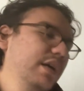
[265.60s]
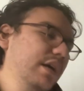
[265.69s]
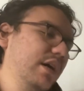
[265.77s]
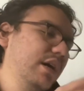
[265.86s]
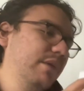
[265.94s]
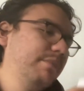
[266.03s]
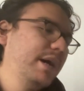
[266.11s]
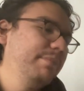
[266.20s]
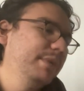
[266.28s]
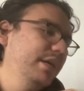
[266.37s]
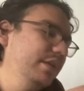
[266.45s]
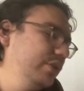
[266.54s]
And I'm
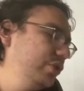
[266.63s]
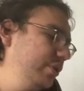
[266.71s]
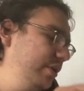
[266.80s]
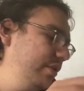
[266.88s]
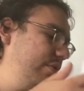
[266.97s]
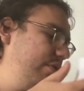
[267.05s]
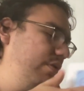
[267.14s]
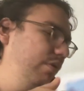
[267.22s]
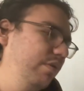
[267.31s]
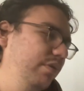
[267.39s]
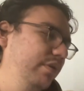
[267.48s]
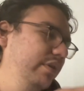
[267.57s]
not going to show you the
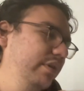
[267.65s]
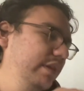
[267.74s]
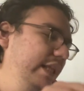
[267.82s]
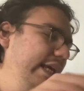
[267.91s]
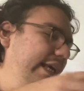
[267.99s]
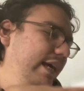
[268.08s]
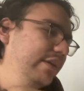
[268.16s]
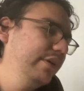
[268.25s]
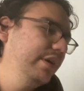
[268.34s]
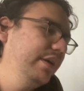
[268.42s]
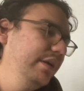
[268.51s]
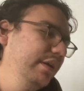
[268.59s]
whole like
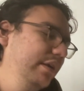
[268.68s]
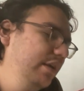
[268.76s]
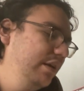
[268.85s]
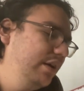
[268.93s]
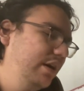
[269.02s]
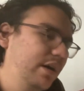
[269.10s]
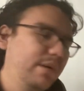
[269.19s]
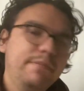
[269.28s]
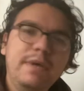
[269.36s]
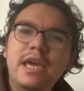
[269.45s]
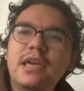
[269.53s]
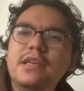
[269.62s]
gallery.
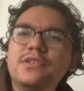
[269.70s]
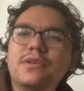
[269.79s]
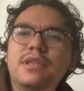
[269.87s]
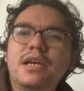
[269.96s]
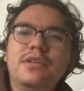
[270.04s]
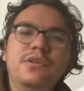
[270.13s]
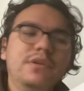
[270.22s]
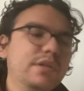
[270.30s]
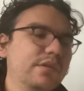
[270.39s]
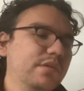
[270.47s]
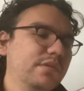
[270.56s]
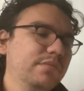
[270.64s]
So that you
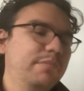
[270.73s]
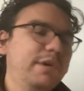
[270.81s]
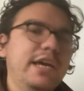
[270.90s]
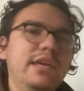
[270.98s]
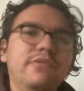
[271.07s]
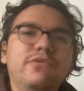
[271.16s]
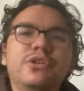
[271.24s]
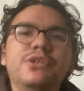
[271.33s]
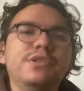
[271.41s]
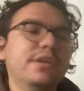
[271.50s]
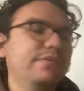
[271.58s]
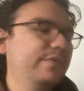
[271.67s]
can buy it for
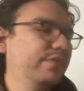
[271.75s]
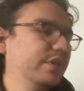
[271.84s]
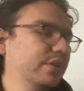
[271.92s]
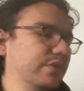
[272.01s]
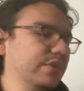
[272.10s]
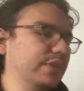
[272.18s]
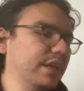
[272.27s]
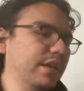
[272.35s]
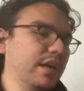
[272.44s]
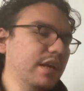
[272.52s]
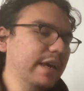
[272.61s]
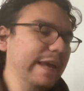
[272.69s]
yourself if you're interested,
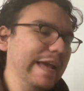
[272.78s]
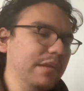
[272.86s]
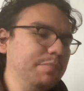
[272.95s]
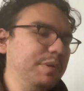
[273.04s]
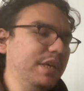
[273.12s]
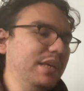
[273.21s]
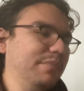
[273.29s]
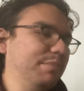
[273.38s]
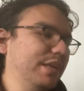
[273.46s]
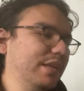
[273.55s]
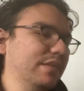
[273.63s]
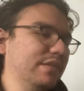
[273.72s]
and B,
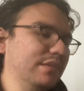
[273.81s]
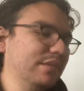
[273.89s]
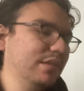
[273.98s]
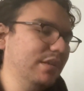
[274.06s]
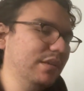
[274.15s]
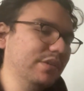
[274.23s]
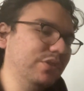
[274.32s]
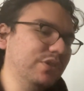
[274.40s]
because so